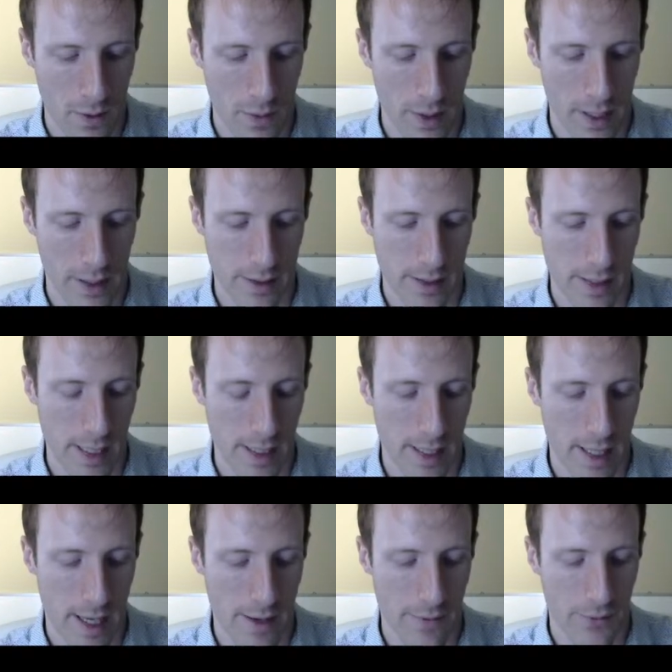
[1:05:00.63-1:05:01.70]
we can see
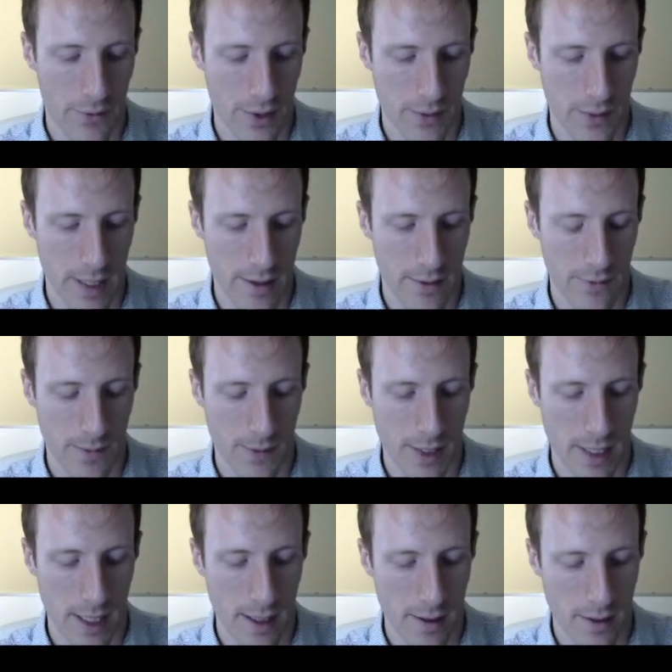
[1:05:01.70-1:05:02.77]
that F was reached from
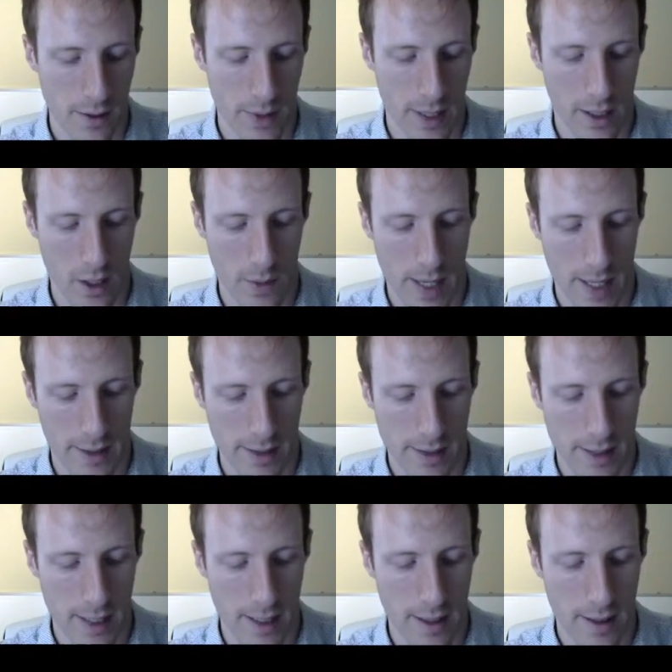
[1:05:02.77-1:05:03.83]
C, so we can go back to
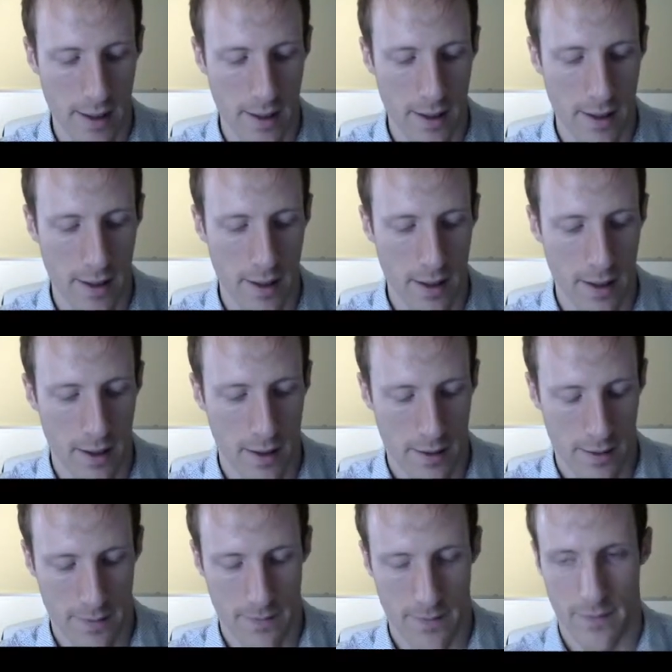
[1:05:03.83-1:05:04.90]
C,
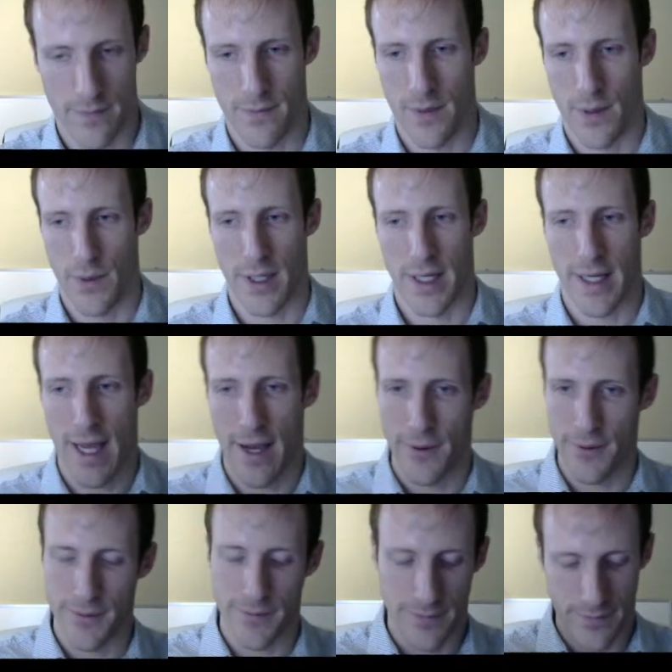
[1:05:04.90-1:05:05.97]
and we're going to
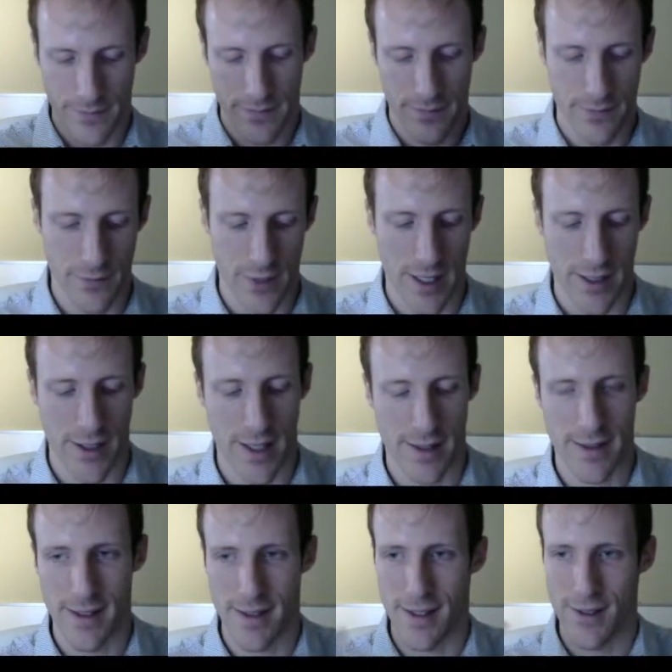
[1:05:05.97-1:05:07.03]
count, right? So
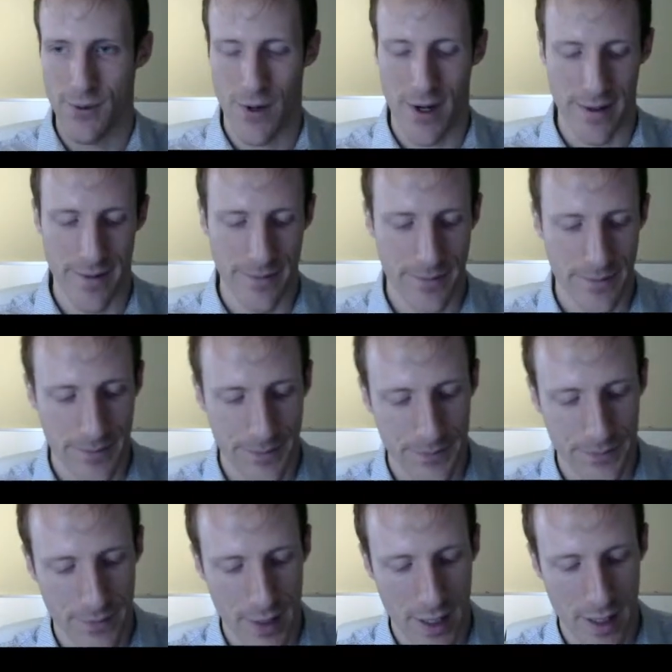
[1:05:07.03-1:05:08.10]
that's distance 1.
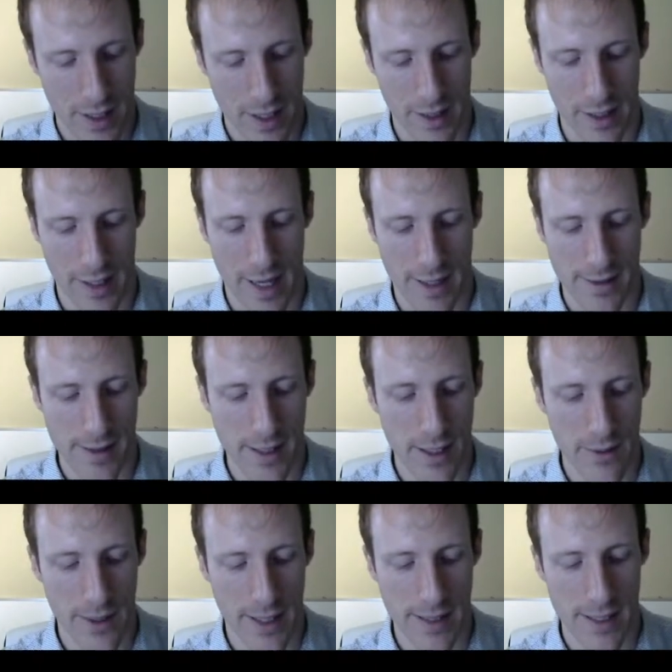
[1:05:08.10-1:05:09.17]
And then at
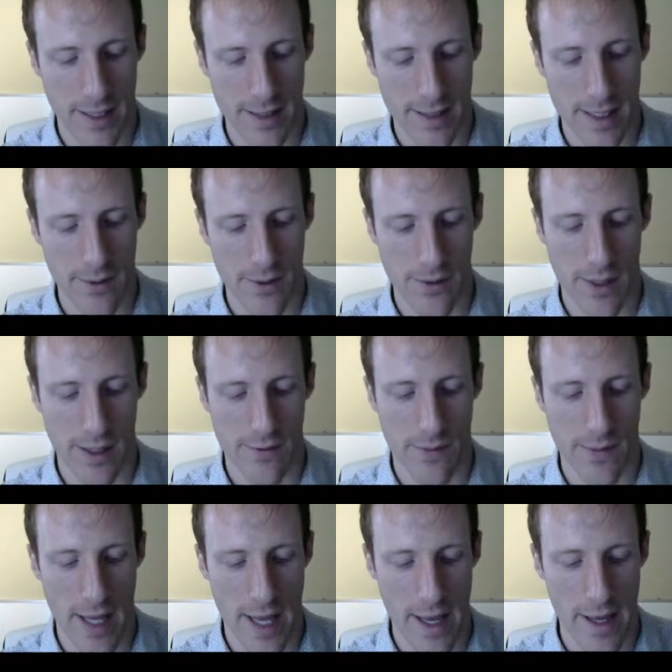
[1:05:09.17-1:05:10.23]
C, we can see that C was reached
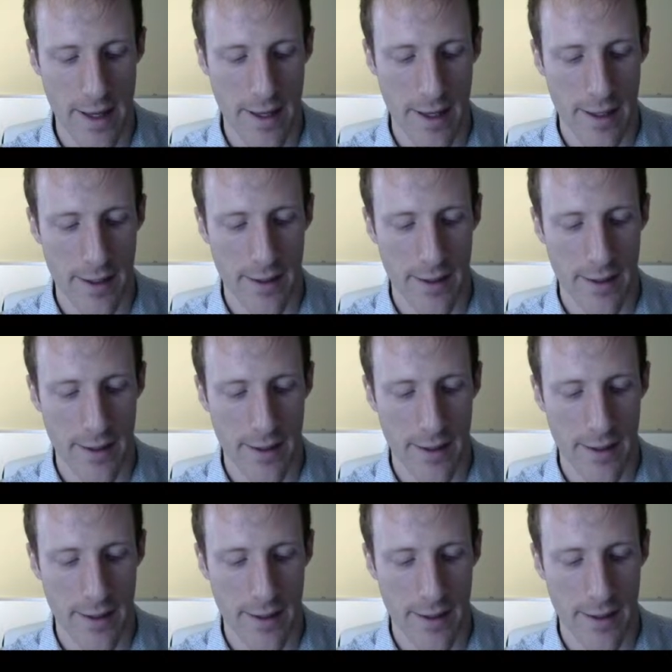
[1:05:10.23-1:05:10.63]
from A,